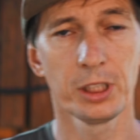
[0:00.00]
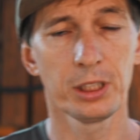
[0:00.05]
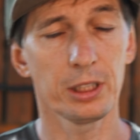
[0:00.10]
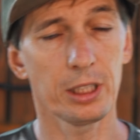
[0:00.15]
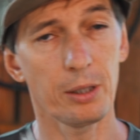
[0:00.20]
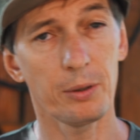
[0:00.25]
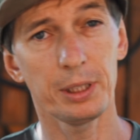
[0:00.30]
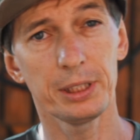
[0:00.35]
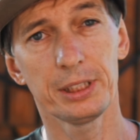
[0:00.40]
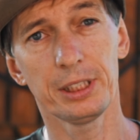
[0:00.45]

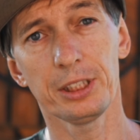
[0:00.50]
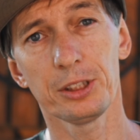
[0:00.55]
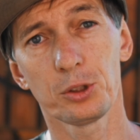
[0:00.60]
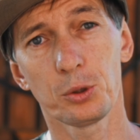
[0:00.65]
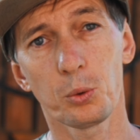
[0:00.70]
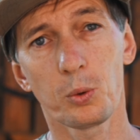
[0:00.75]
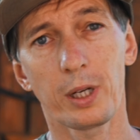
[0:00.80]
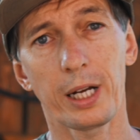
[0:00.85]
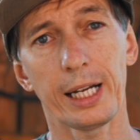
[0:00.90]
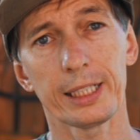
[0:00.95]
Now I think
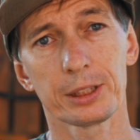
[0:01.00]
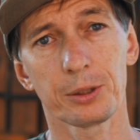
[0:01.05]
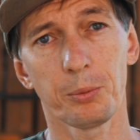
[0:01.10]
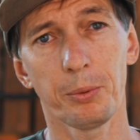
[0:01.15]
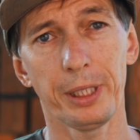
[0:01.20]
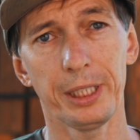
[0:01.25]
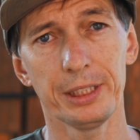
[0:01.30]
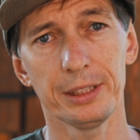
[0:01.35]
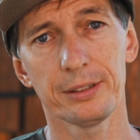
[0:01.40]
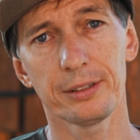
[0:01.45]
to cut
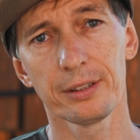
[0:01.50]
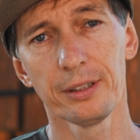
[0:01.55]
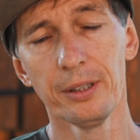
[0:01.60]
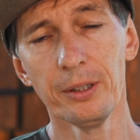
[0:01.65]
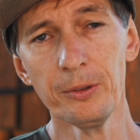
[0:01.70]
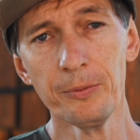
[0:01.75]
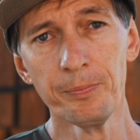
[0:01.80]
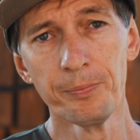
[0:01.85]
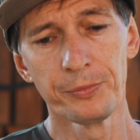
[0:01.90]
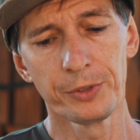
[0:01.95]
weight
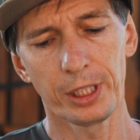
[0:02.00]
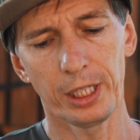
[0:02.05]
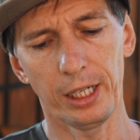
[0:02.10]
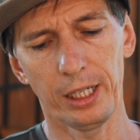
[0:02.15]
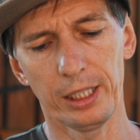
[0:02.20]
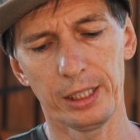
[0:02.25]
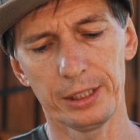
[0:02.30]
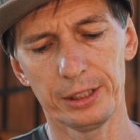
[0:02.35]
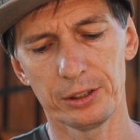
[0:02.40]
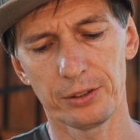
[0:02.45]

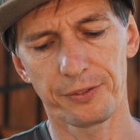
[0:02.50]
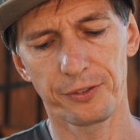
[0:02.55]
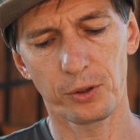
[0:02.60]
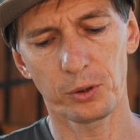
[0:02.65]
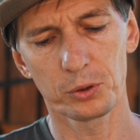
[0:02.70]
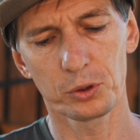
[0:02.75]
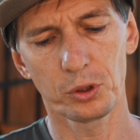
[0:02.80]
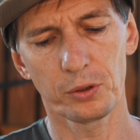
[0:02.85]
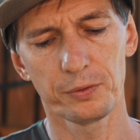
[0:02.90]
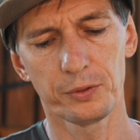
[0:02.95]
in the
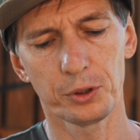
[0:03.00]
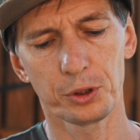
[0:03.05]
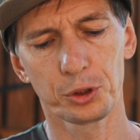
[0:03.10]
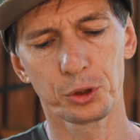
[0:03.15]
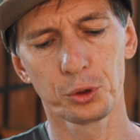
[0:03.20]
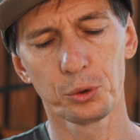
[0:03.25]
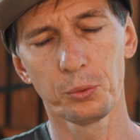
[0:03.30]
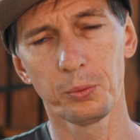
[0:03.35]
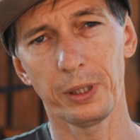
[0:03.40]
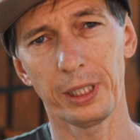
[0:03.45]
front of the
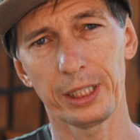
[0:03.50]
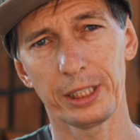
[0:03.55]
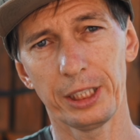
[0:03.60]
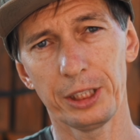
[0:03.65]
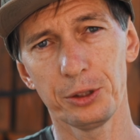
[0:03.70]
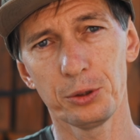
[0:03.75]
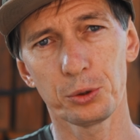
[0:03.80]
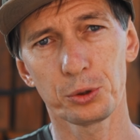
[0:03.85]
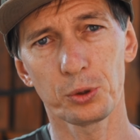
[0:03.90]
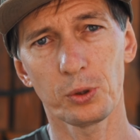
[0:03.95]
shoe, where they
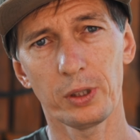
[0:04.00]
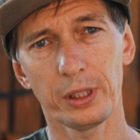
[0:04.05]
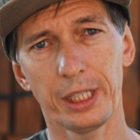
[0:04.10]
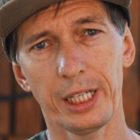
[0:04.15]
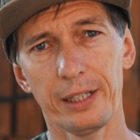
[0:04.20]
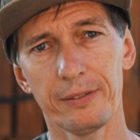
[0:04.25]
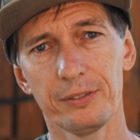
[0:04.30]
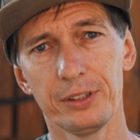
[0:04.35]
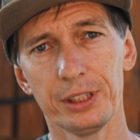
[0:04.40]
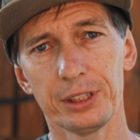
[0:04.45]
usually
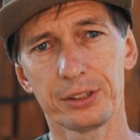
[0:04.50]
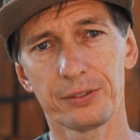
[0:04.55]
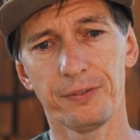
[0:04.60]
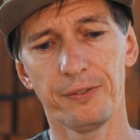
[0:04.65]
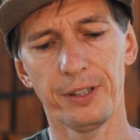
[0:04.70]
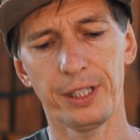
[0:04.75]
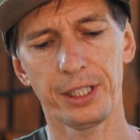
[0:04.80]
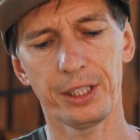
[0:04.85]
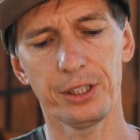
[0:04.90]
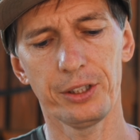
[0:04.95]
have this
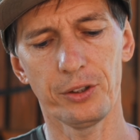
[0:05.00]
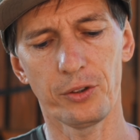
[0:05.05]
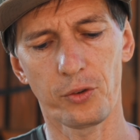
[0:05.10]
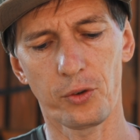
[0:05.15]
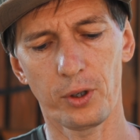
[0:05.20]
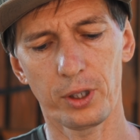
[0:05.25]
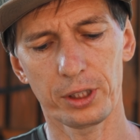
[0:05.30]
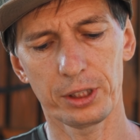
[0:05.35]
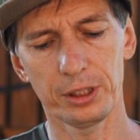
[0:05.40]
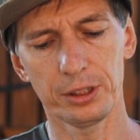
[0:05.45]
very
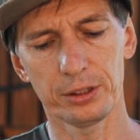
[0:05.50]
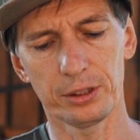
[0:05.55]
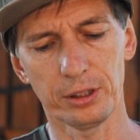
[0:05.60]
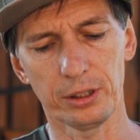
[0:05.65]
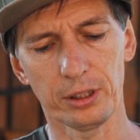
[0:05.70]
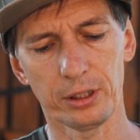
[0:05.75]
rugged